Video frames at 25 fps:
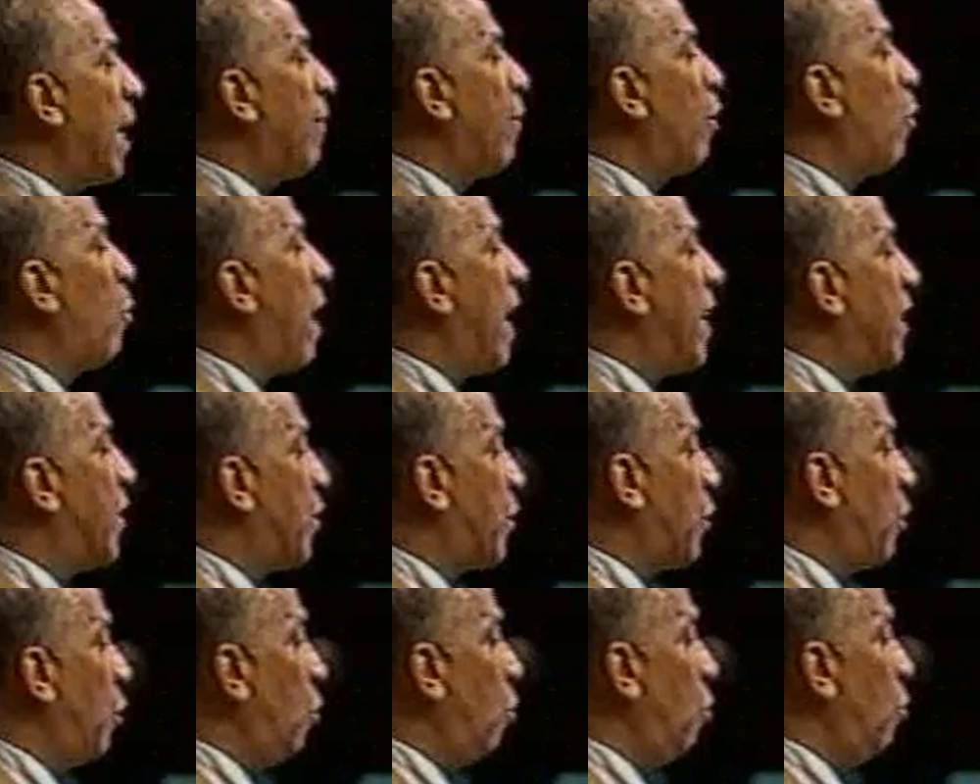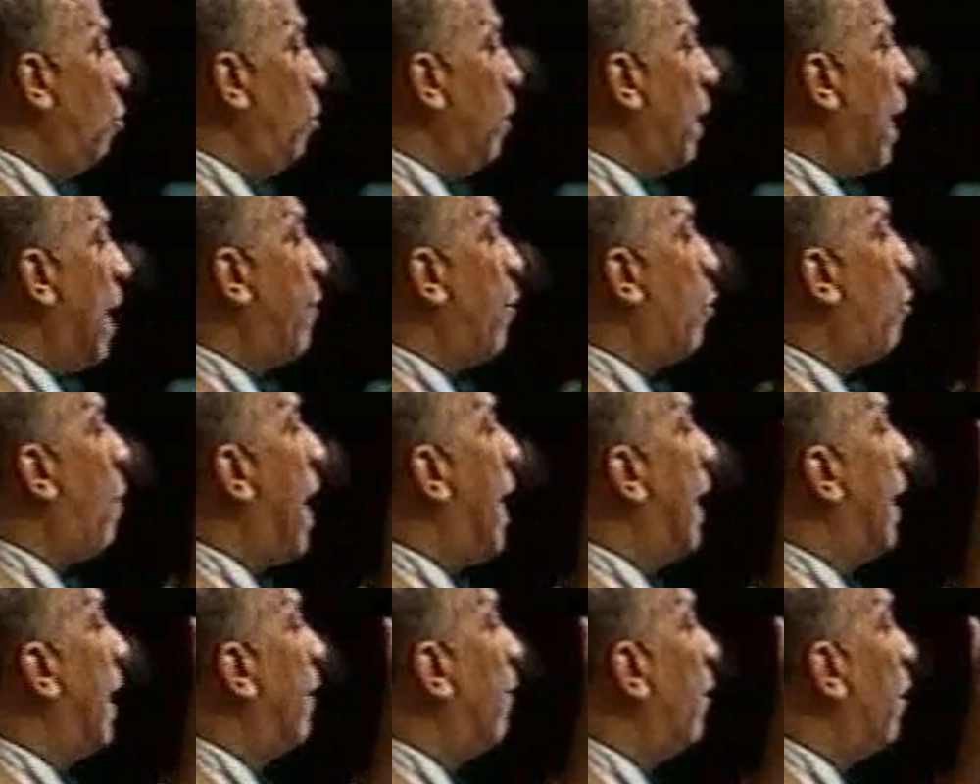every white school, every
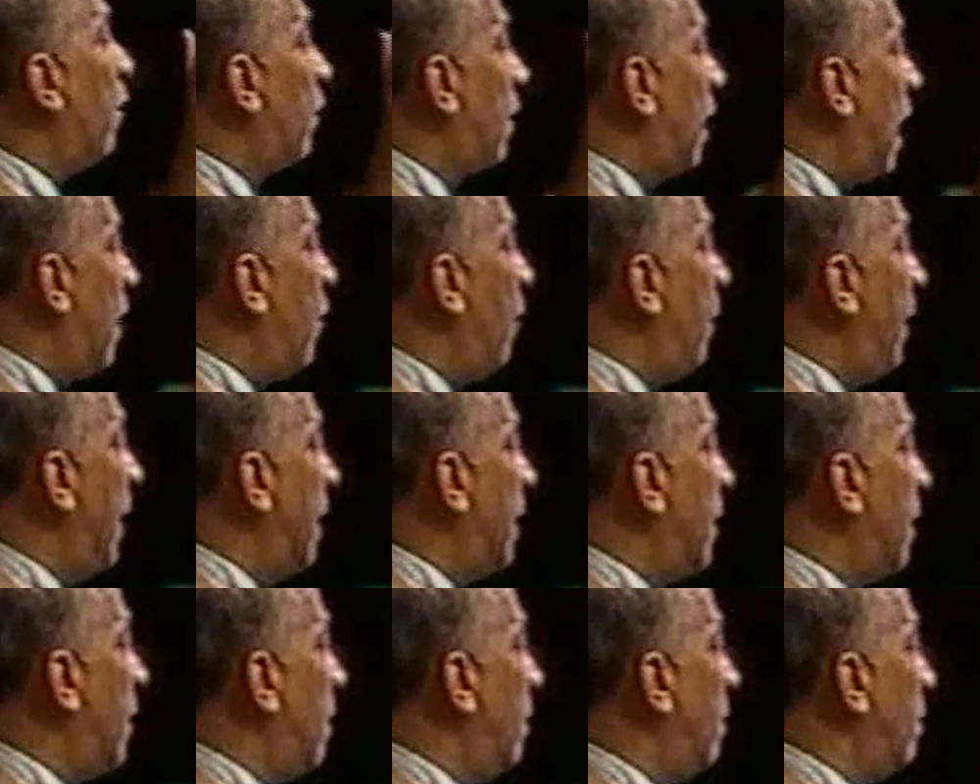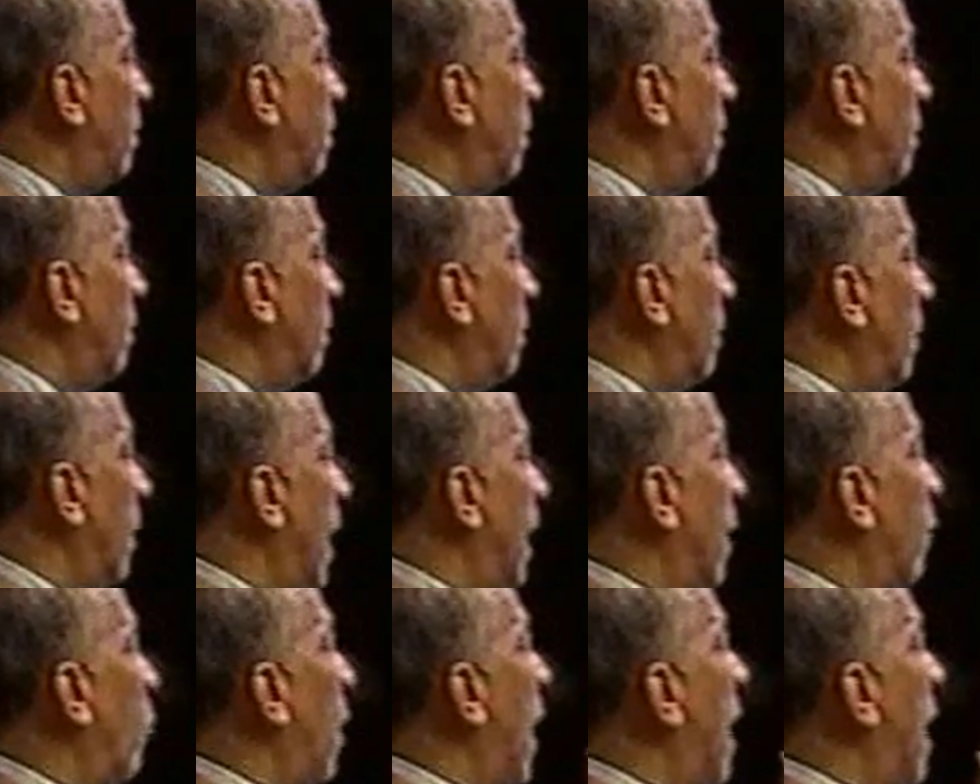white level of government, and